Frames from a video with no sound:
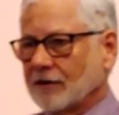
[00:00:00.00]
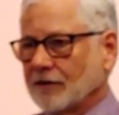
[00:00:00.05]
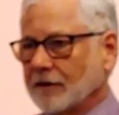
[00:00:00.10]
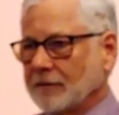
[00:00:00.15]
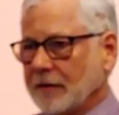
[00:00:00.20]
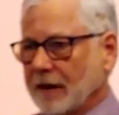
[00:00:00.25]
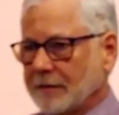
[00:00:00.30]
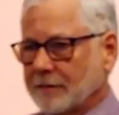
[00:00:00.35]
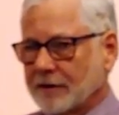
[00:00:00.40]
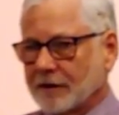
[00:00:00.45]

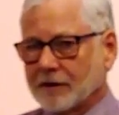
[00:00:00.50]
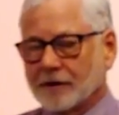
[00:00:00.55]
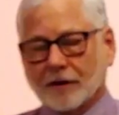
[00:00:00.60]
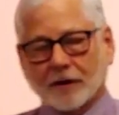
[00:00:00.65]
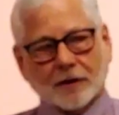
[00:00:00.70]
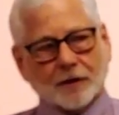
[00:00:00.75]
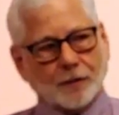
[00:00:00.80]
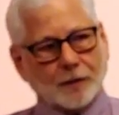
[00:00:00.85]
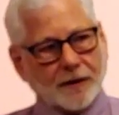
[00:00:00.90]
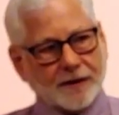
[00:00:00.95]
Remember,
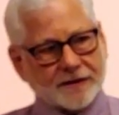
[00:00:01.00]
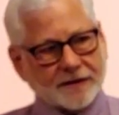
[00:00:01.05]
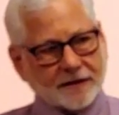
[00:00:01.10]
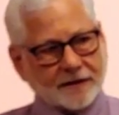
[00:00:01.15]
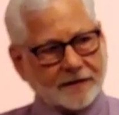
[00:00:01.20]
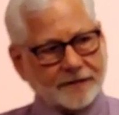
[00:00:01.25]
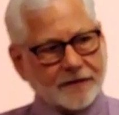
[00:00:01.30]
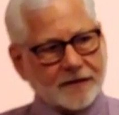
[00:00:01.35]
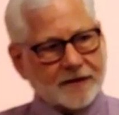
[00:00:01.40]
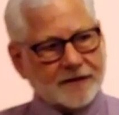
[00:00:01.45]
we
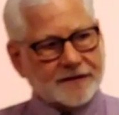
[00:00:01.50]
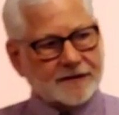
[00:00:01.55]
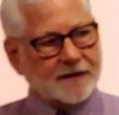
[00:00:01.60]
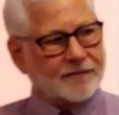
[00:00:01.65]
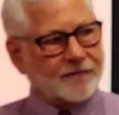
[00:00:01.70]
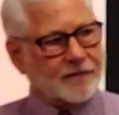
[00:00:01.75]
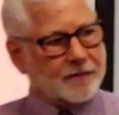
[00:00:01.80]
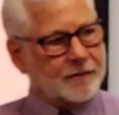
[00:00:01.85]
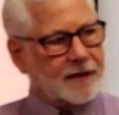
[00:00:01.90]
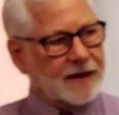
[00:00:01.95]
deliver this
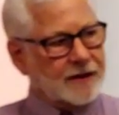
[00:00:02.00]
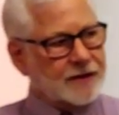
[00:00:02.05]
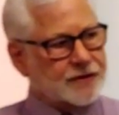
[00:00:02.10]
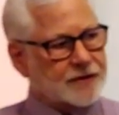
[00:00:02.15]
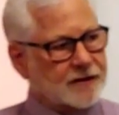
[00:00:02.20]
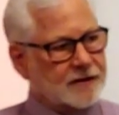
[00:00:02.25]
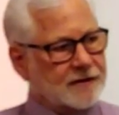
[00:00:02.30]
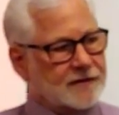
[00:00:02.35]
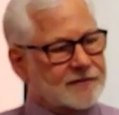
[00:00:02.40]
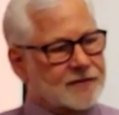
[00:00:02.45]

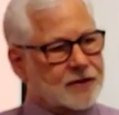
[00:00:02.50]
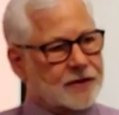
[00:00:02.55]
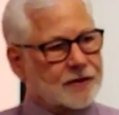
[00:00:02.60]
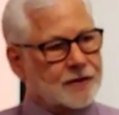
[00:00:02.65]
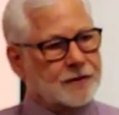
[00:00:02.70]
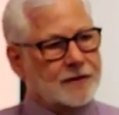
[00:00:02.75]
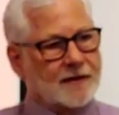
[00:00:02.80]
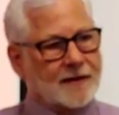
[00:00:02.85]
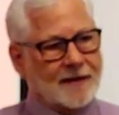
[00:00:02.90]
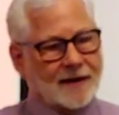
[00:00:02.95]
information
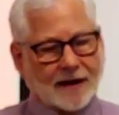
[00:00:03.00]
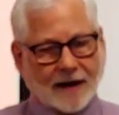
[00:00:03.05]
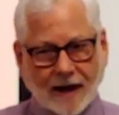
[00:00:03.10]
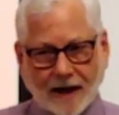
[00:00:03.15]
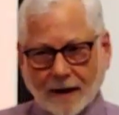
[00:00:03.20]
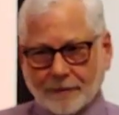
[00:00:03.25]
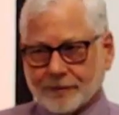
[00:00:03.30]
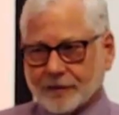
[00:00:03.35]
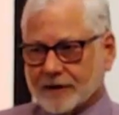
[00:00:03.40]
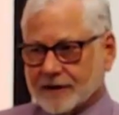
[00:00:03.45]
to
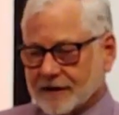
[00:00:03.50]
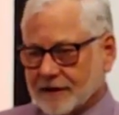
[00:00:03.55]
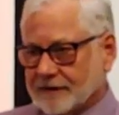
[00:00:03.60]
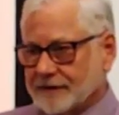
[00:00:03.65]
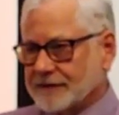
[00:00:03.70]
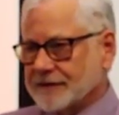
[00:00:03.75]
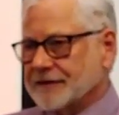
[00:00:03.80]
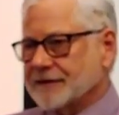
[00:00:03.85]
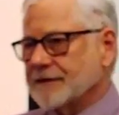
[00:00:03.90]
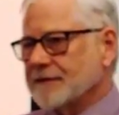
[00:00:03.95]

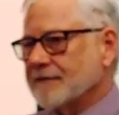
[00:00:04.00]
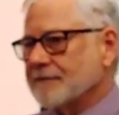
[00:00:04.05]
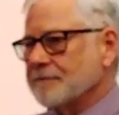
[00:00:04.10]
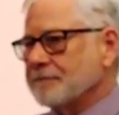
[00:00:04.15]
operatives,